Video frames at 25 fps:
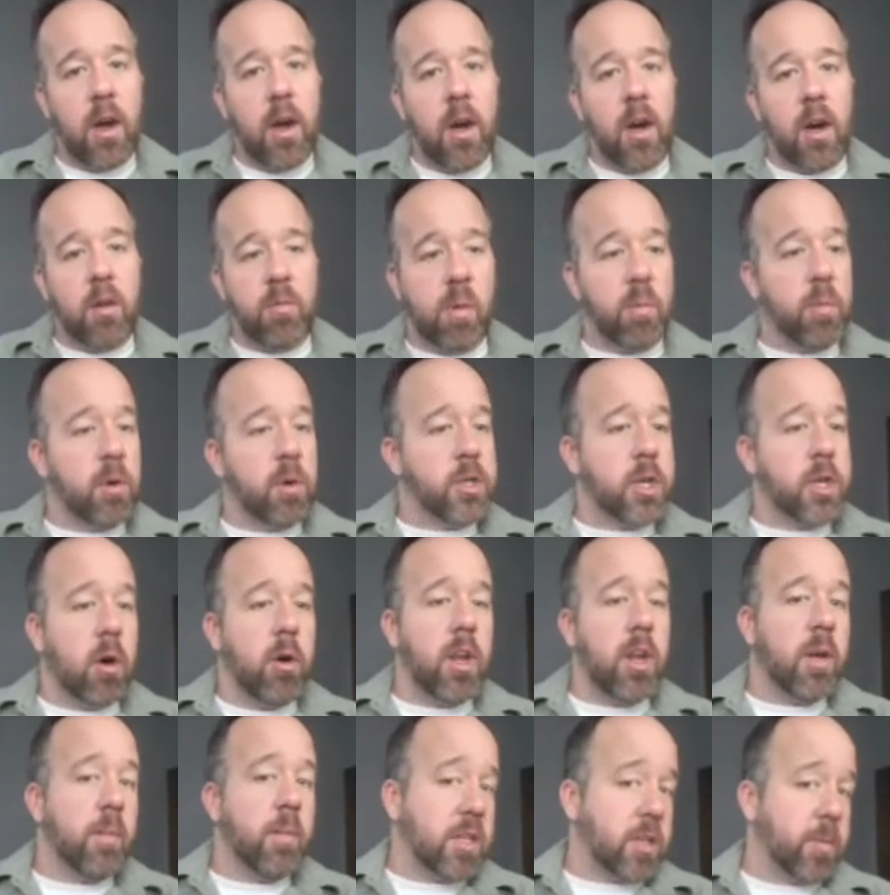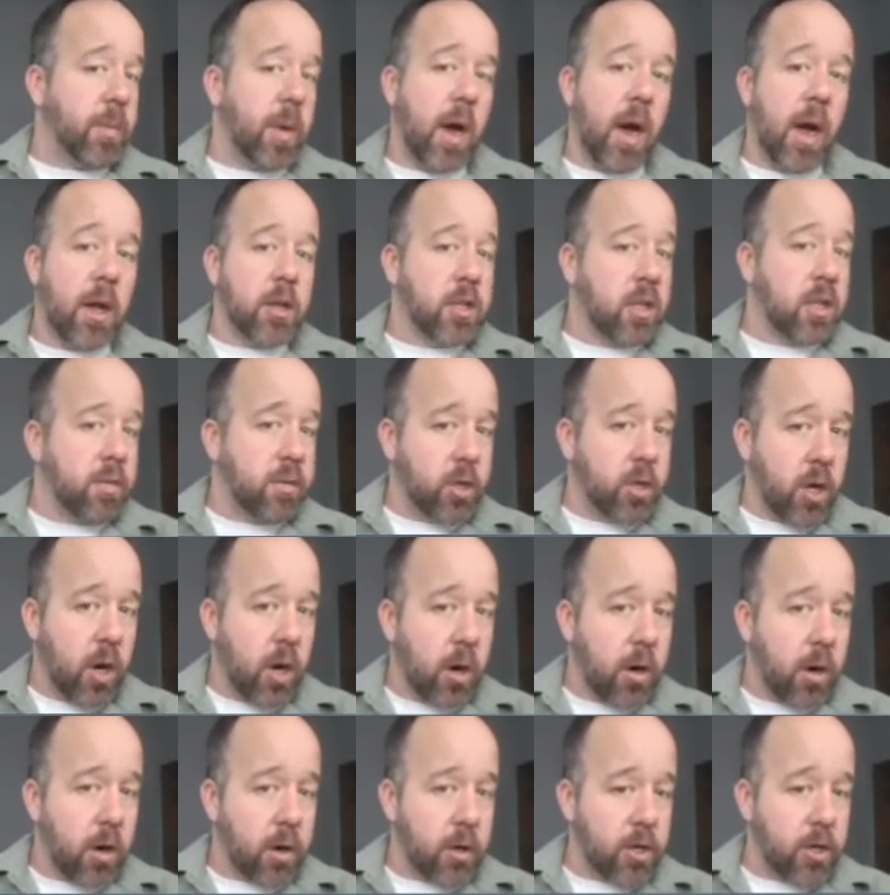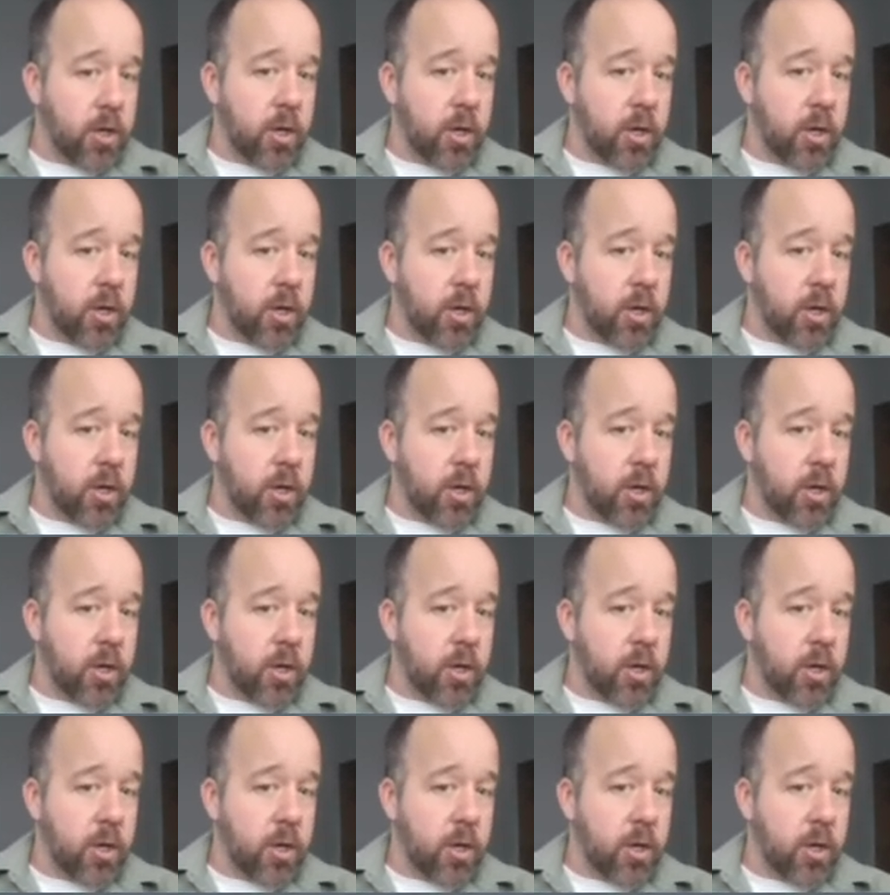Remember, sodium has a positive charge.